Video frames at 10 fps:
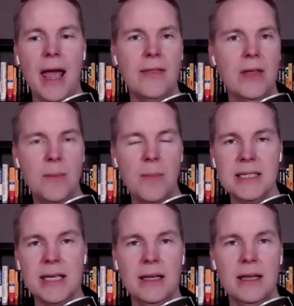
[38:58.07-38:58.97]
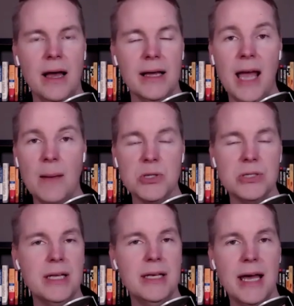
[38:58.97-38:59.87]
and then it
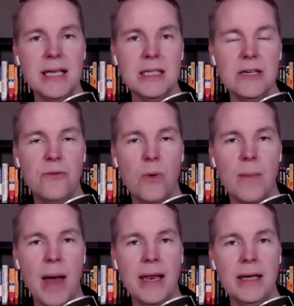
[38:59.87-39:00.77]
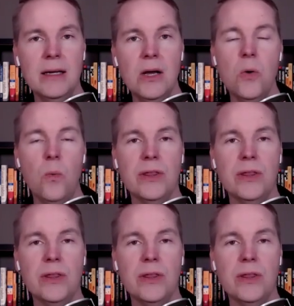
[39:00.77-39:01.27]
captures it nicely formatted with